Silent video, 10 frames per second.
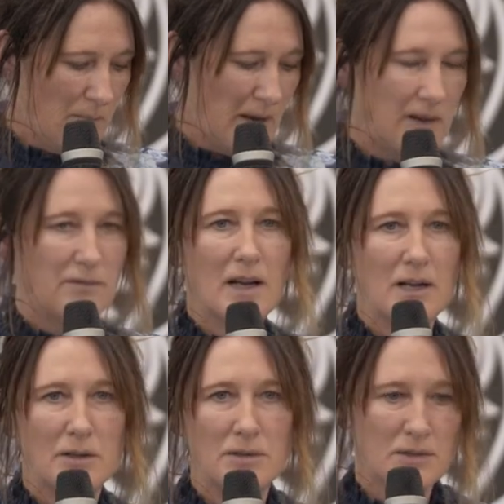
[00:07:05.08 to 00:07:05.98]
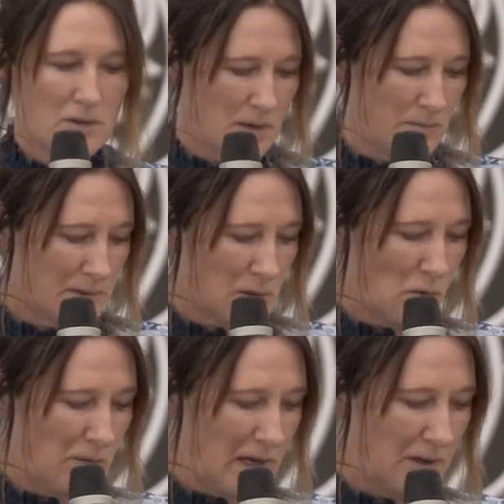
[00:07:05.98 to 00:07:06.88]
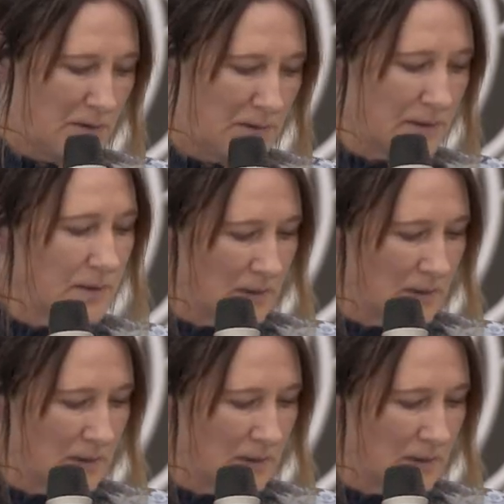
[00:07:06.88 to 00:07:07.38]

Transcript: and values, school values.